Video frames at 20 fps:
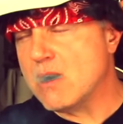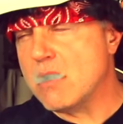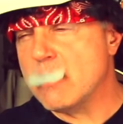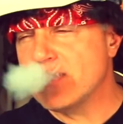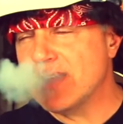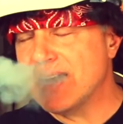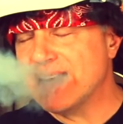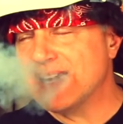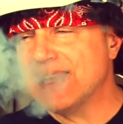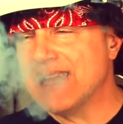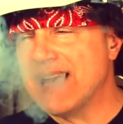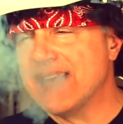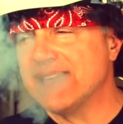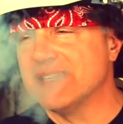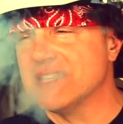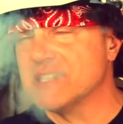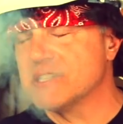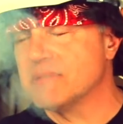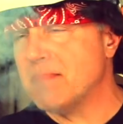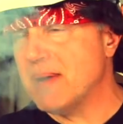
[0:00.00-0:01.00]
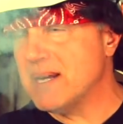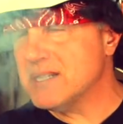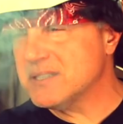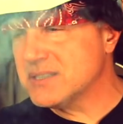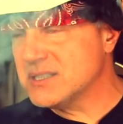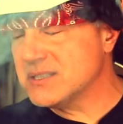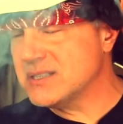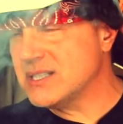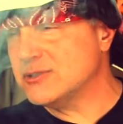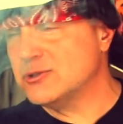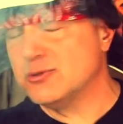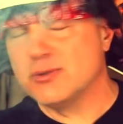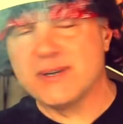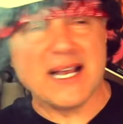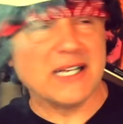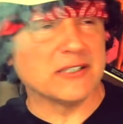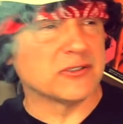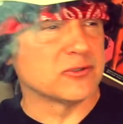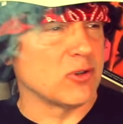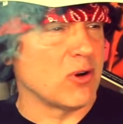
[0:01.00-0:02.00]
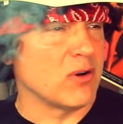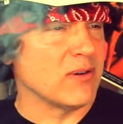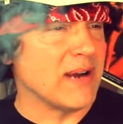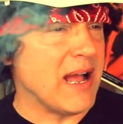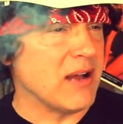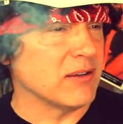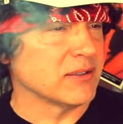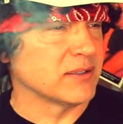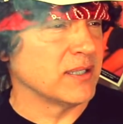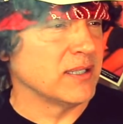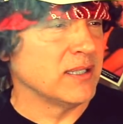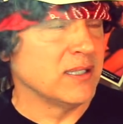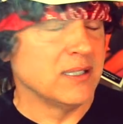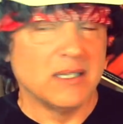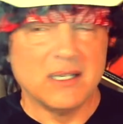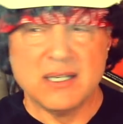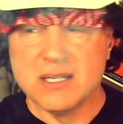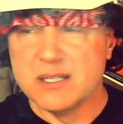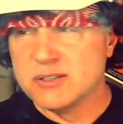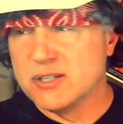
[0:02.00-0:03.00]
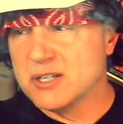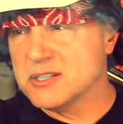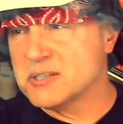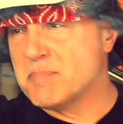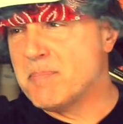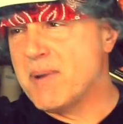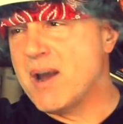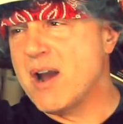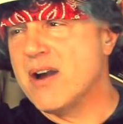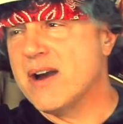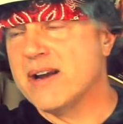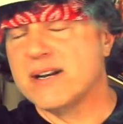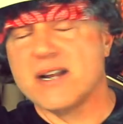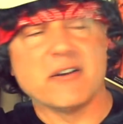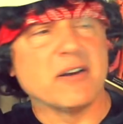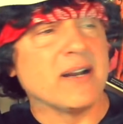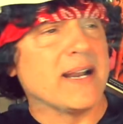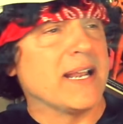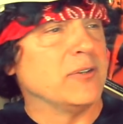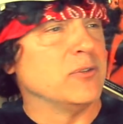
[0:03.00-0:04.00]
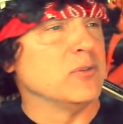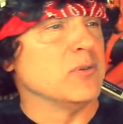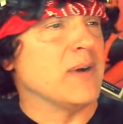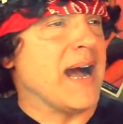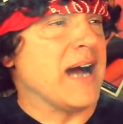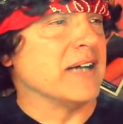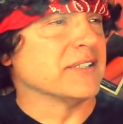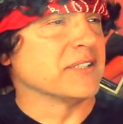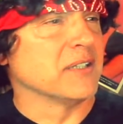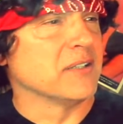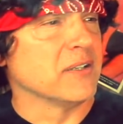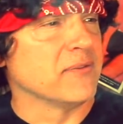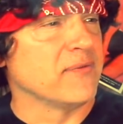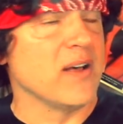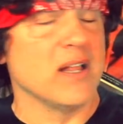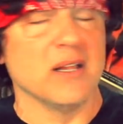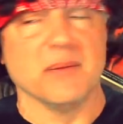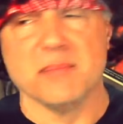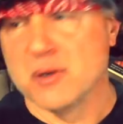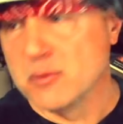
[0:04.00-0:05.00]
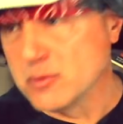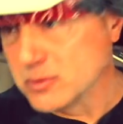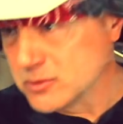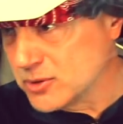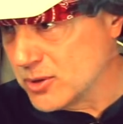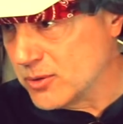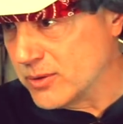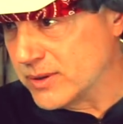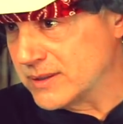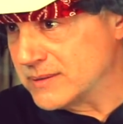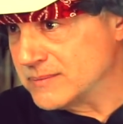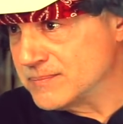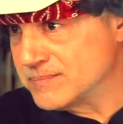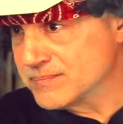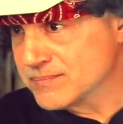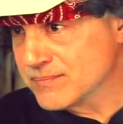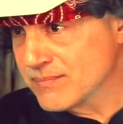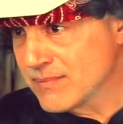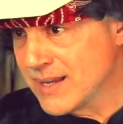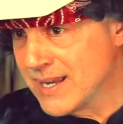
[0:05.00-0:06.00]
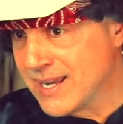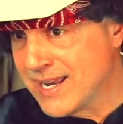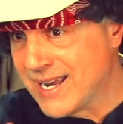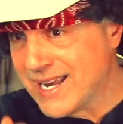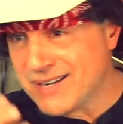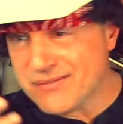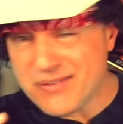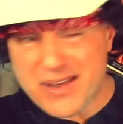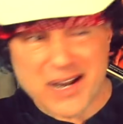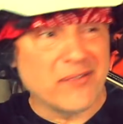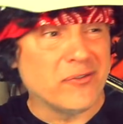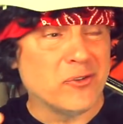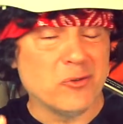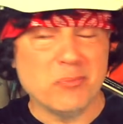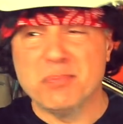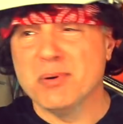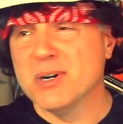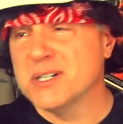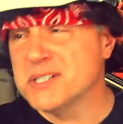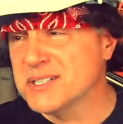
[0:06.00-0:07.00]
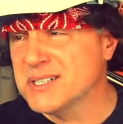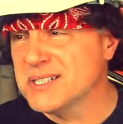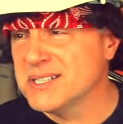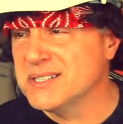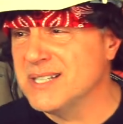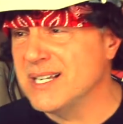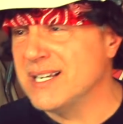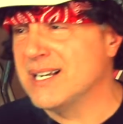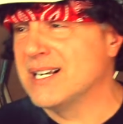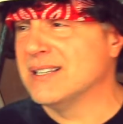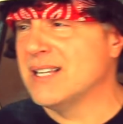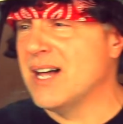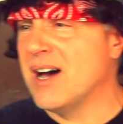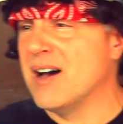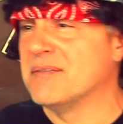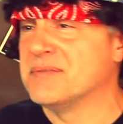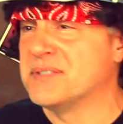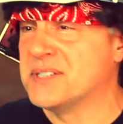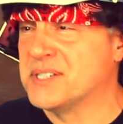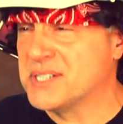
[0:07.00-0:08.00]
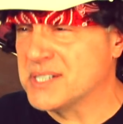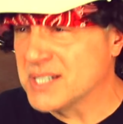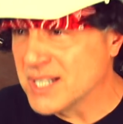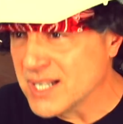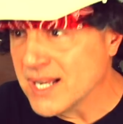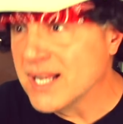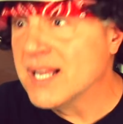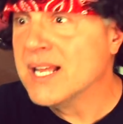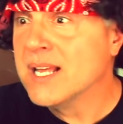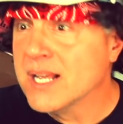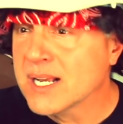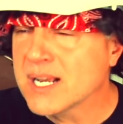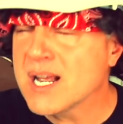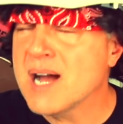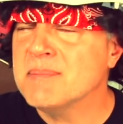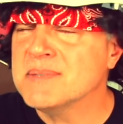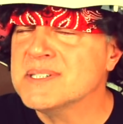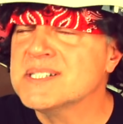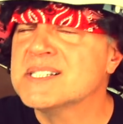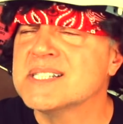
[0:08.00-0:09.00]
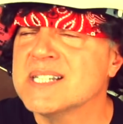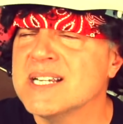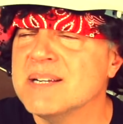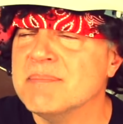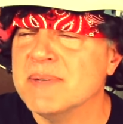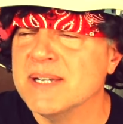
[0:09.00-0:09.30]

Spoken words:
All that lead and asbestos that you guys tore out, just buried under that new housing development we're doing. And if any of you pussies need gloves, come and see